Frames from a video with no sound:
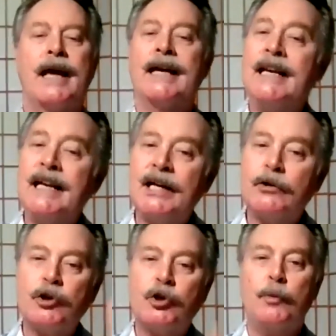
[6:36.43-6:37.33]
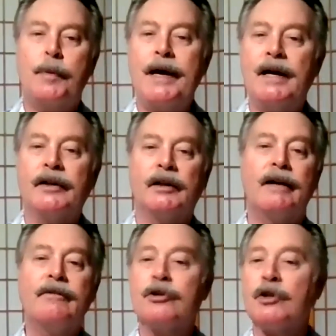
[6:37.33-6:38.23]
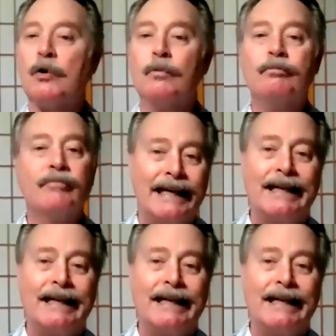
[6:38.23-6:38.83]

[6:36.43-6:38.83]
And any interest you pay on the leverage loan